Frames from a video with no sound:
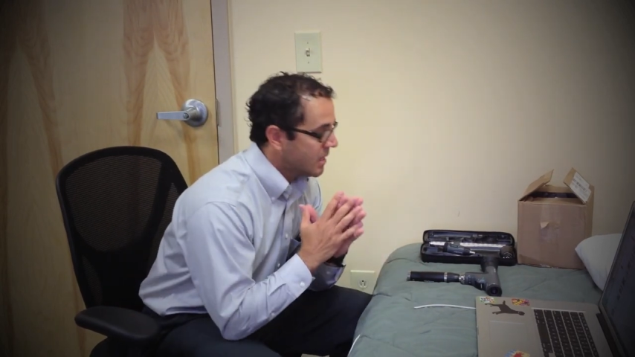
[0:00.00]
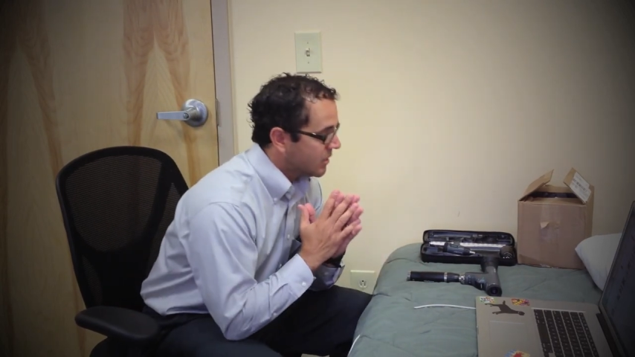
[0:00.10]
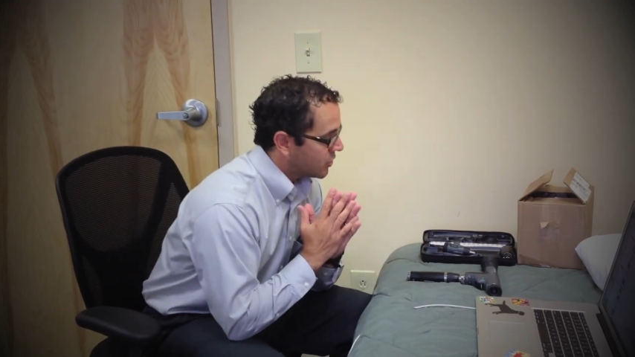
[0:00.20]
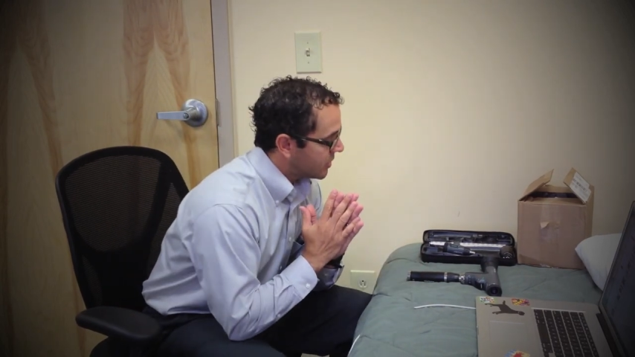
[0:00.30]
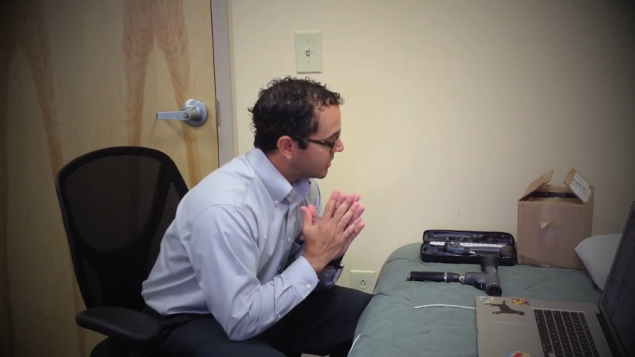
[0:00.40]

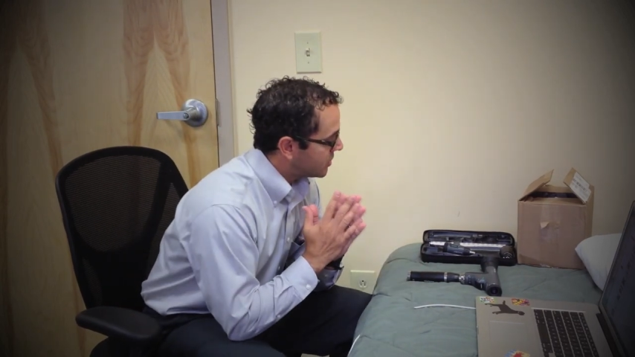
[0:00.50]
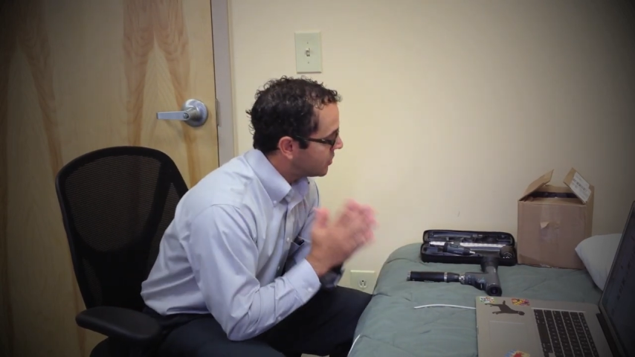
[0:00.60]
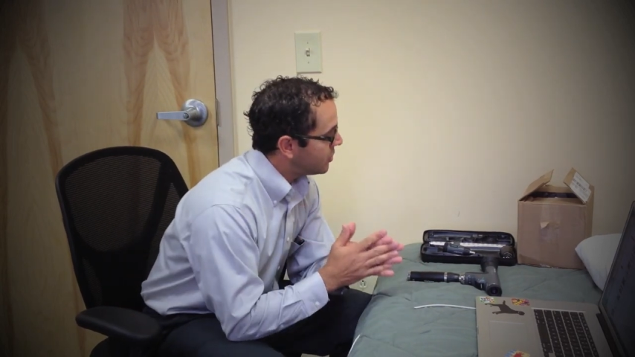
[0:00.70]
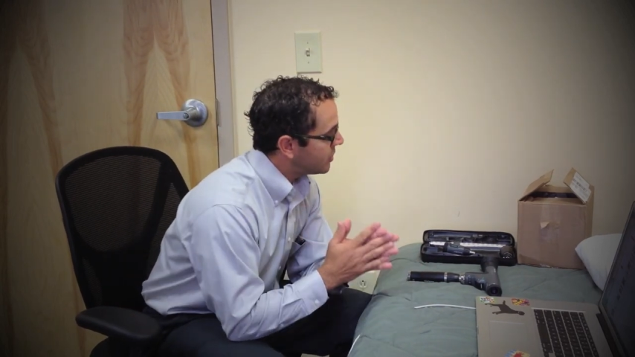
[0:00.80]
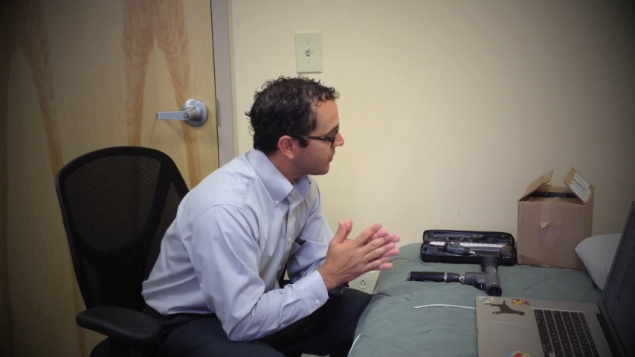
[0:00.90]
So this
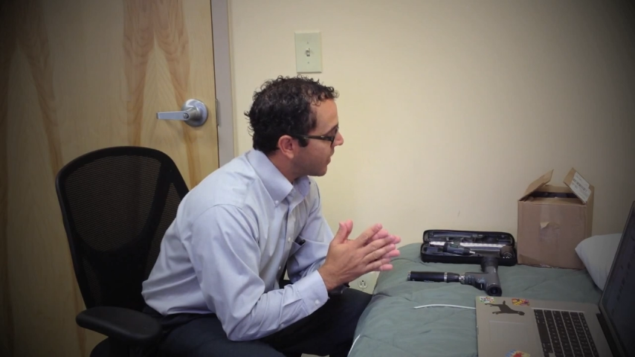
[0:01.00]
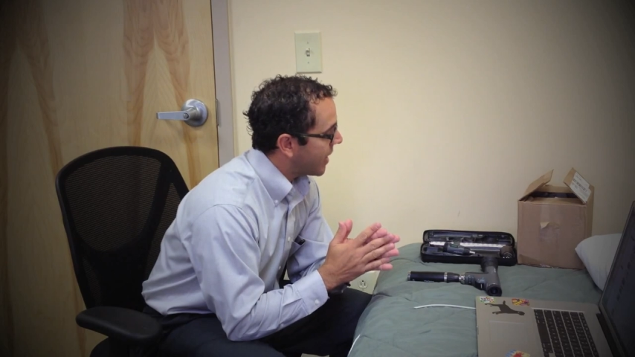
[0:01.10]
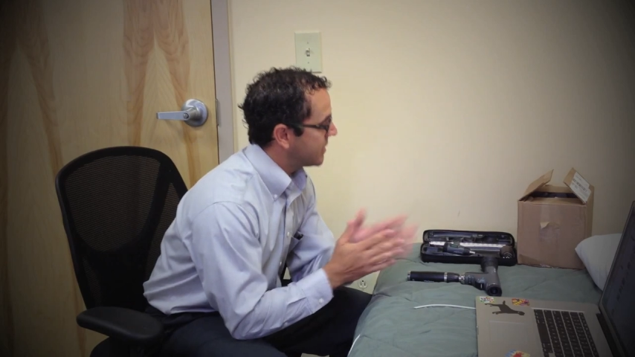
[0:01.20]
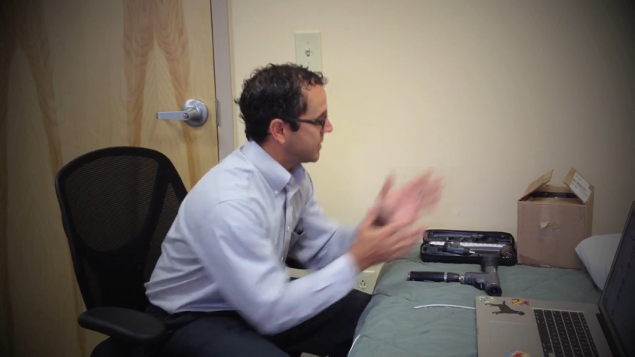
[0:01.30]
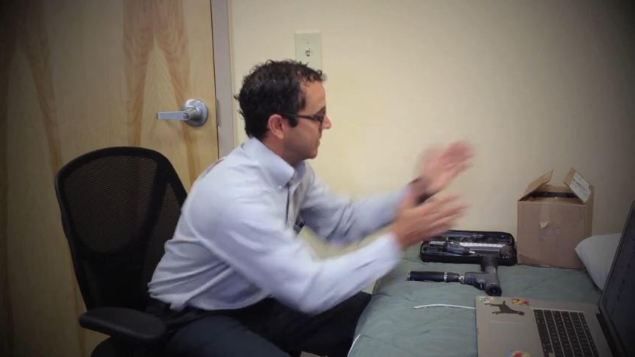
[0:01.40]
new
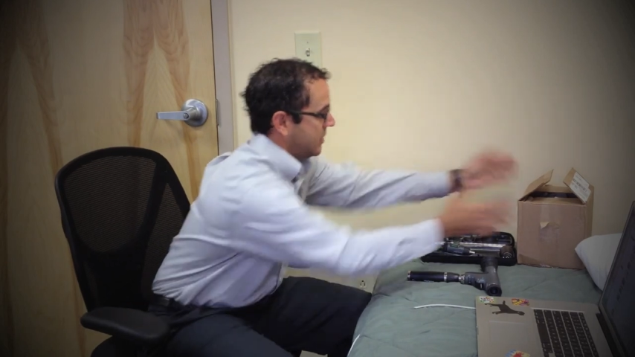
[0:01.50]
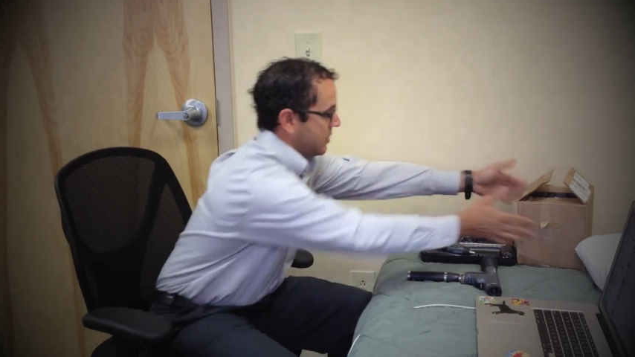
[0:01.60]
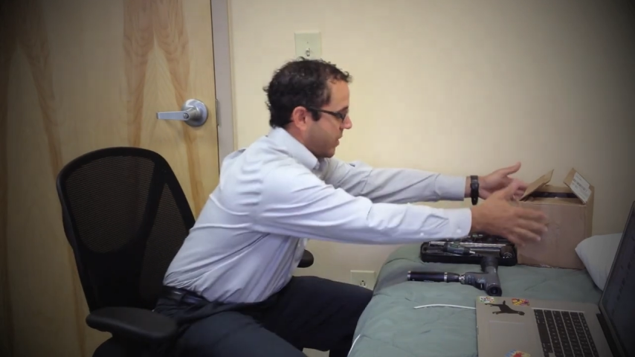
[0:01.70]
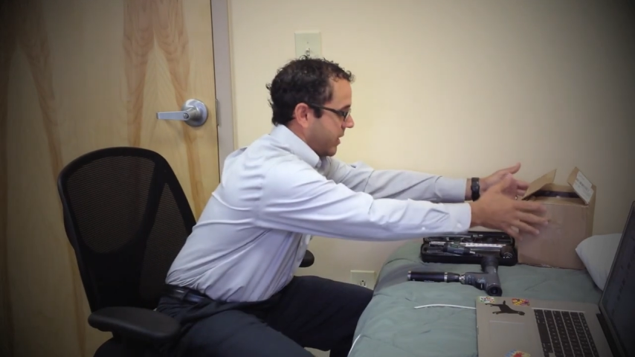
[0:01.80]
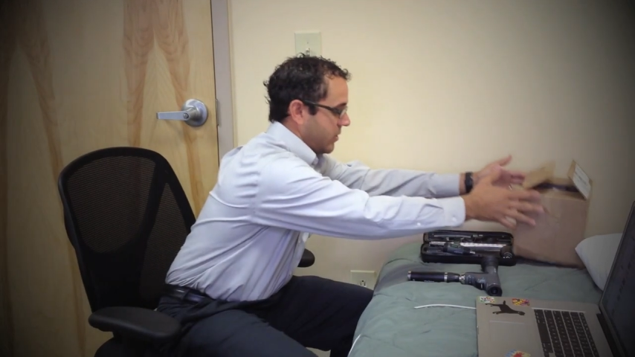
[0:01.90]
device is
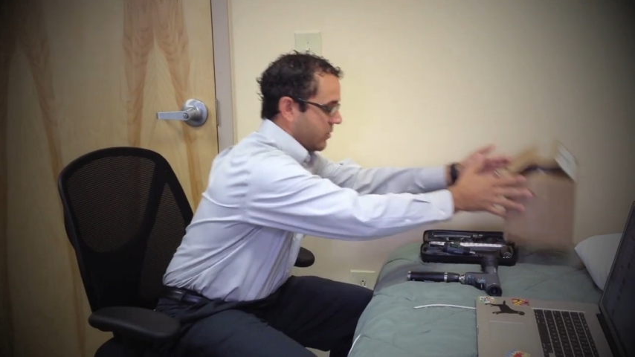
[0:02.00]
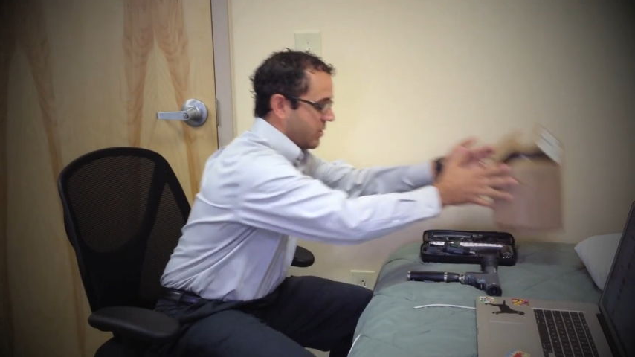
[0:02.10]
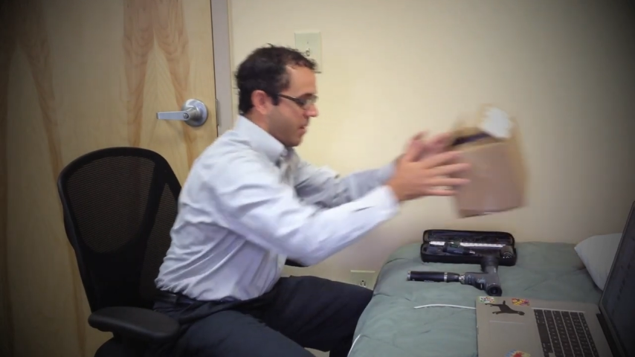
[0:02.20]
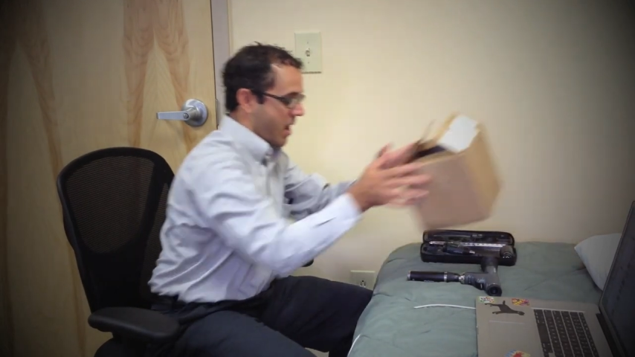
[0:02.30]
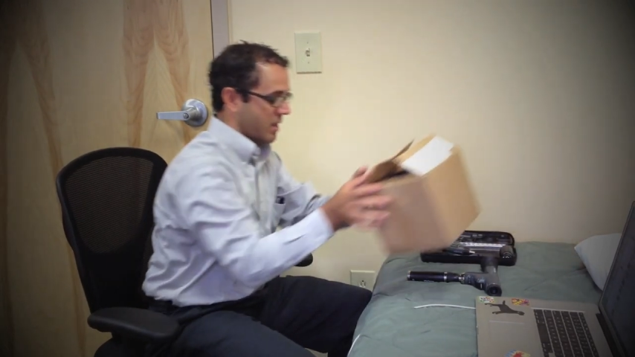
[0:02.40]
right here on the
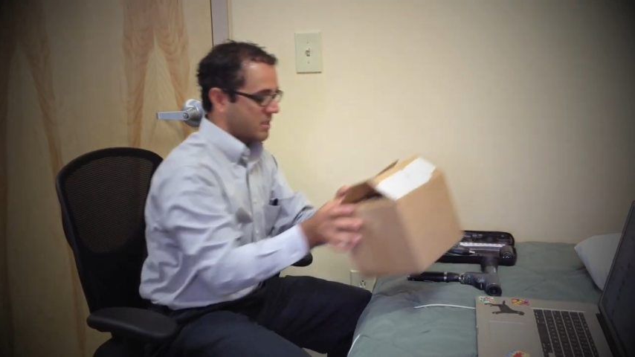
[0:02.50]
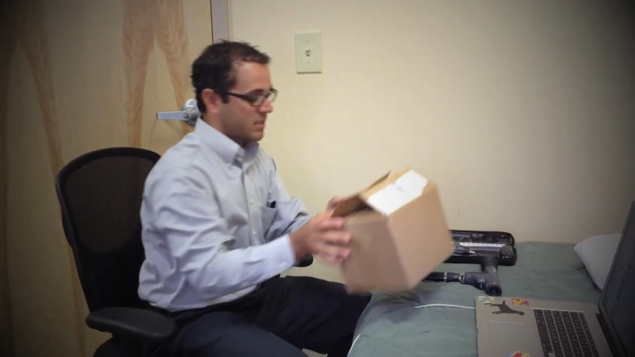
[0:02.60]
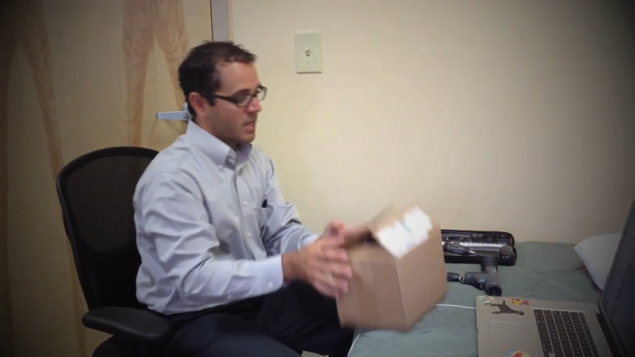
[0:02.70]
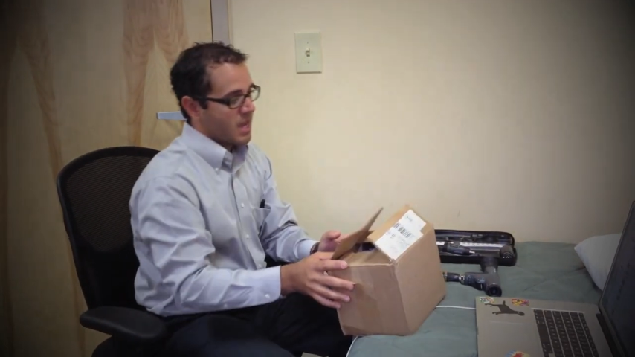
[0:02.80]
box,